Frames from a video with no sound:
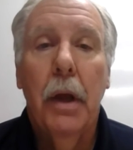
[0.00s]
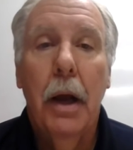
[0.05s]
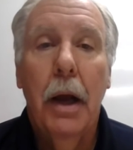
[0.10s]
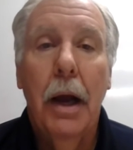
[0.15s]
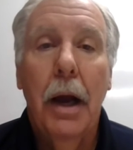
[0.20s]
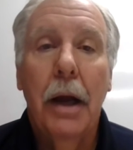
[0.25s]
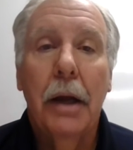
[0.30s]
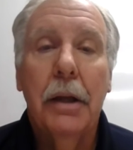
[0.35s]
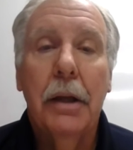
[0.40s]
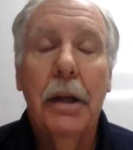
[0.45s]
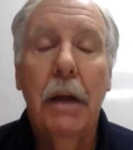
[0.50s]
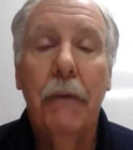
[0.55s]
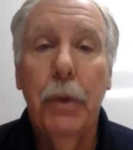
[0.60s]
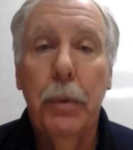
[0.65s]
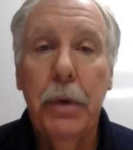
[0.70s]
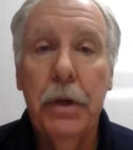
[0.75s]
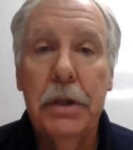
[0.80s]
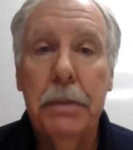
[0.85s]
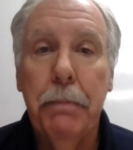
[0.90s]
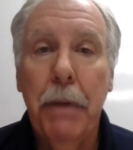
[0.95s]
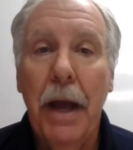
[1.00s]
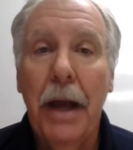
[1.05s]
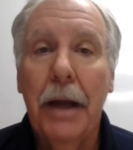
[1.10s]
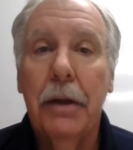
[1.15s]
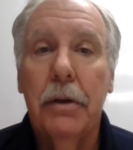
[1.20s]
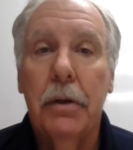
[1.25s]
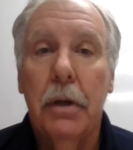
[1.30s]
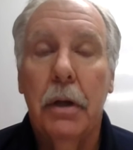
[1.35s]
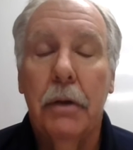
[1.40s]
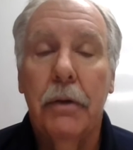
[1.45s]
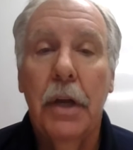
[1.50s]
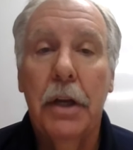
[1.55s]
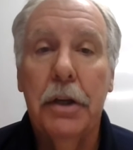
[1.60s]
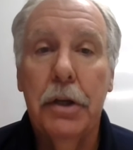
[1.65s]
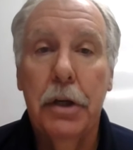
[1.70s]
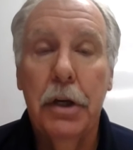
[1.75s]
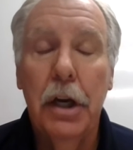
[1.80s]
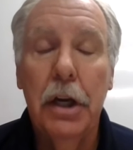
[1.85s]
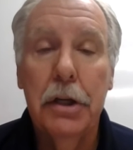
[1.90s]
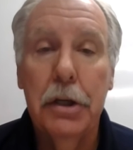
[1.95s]
uh, give the respect
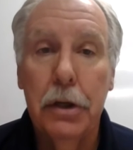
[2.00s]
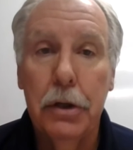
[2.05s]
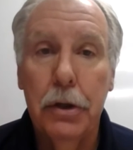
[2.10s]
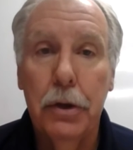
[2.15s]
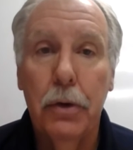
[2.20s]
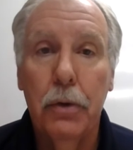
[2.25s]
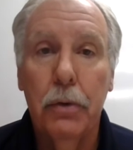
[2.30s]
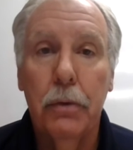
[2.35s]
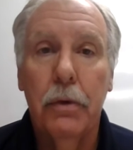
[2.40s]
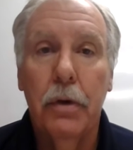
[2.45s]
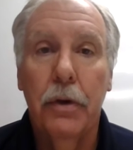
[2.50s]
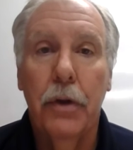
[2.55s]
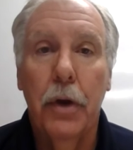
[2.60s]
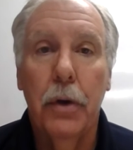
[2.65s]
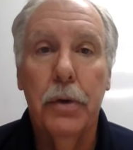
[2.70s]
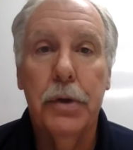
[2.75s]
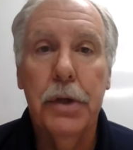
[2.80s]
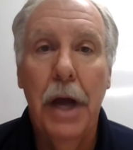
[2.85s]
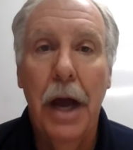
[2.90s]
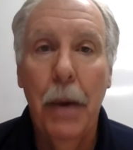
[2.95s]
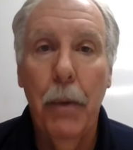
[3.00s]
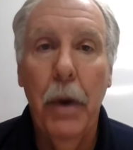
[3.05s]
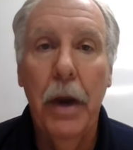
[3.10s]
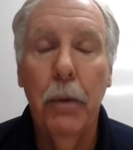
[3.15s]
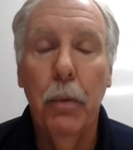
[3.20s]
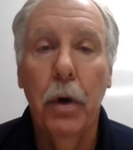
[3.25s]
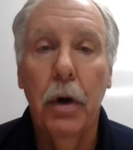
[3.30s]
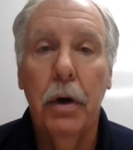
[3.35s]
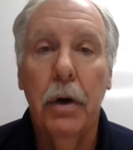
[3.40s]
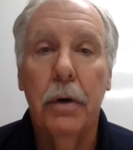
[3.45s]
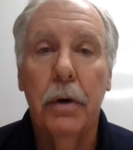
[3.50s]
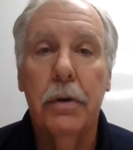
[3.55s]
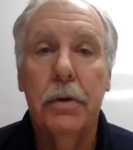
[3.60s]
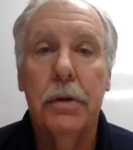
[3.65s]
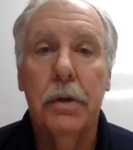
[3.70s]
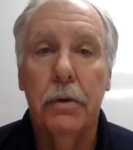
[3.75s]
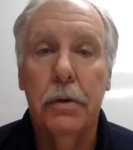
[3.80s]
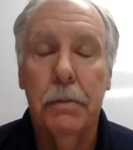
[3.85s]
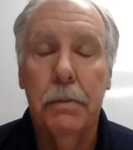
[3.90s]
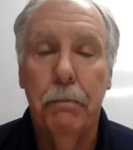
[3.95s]
that you need to do to those highway
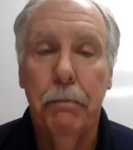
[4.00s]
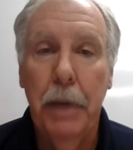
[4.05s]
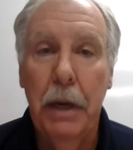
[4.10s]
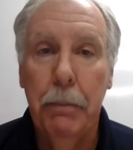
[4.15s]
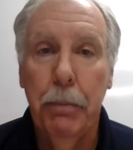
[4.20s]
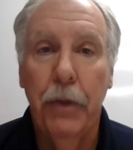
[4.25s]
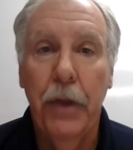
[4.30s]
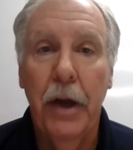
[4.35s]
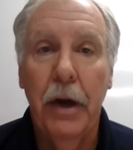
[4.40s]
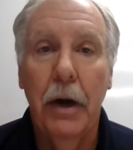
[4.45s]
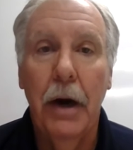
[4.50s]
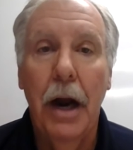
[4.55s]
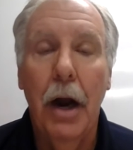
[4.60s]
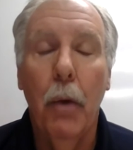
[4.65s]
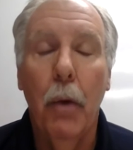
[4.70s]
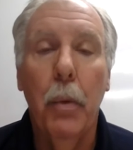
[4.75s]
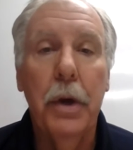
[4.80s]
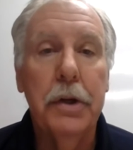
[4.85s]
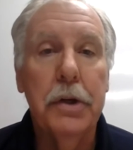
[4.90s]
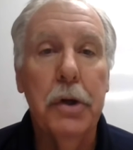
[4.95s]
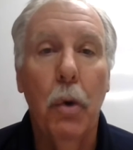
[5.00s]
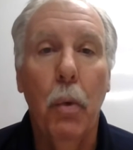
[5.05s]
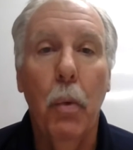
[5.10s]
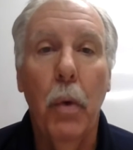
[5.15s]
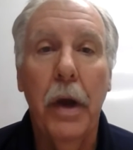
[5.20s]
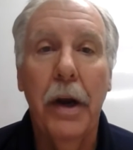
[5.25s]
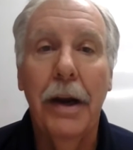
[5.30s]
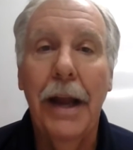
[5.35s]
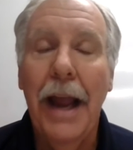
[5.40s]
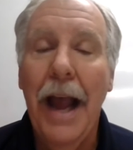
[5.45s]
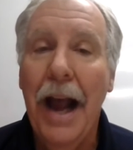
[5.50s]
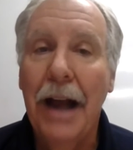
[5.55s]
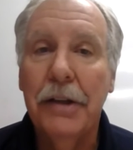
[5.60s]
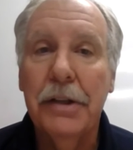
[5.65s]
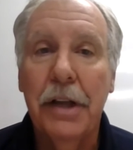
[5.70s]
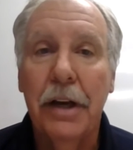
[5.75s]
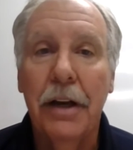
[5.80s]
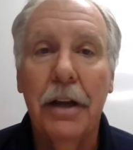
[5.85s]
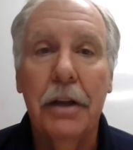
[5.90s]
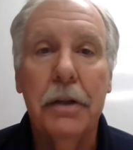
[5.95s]
workers, those people that are out. We don't want any
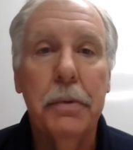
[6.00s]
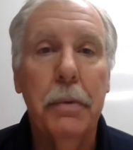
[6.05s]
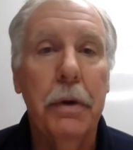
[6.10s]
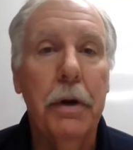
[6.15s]
accidents.